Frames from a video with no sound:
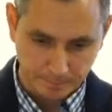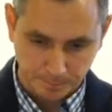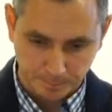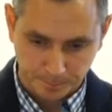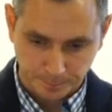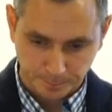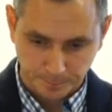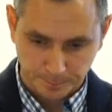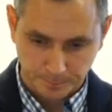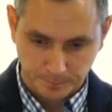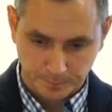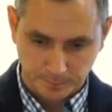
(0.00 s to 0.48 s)

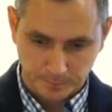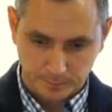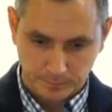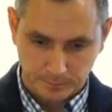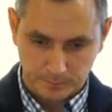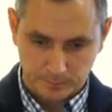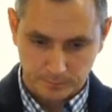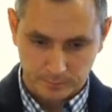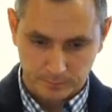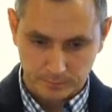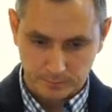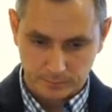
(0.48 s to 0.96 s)

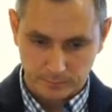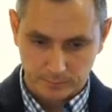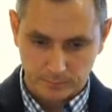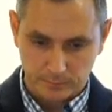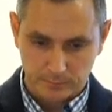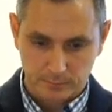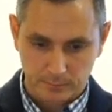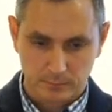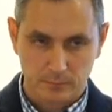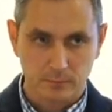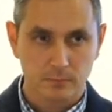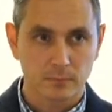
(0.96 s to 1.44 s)

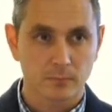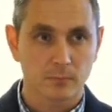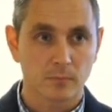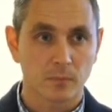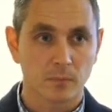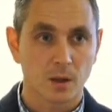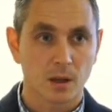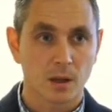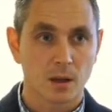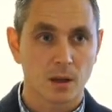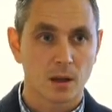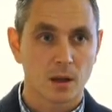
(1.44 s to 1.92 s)

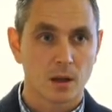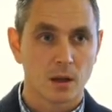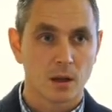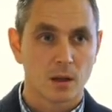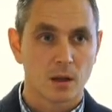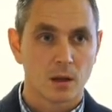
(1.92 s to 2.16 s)
Nothing is said.